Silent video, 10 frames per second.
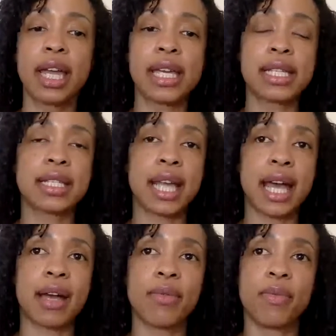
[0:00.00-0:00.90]
is
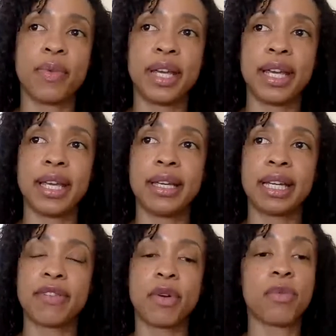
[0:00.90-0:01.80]
that
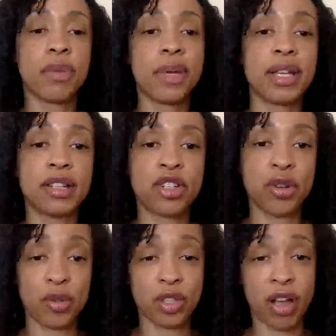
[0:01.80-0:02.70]
if a woman
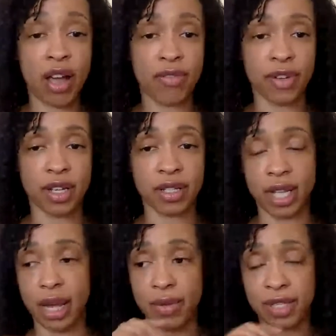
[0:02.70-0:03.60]
shows confidence,
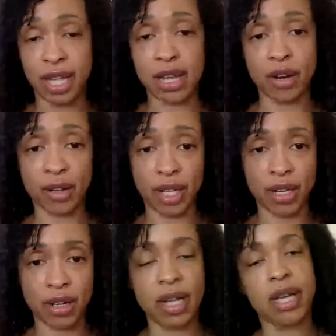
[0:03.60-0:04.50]
like I was saying
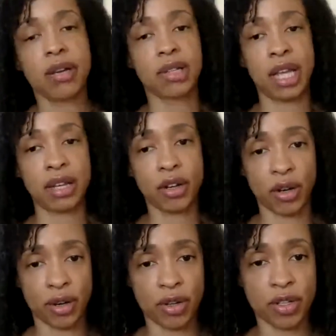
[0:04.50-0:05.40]
earlier, like
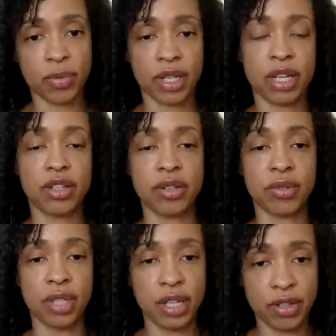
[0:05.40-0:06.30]
girls, when they show
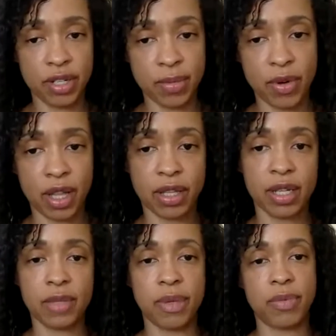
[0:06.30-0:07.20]
leadership
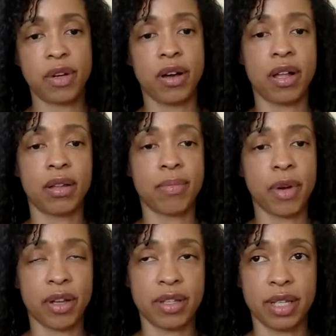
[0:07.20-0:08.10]
qualities, people call them
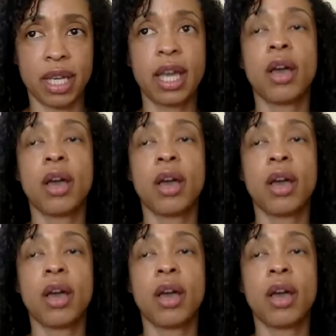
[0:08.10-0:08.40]
bossy.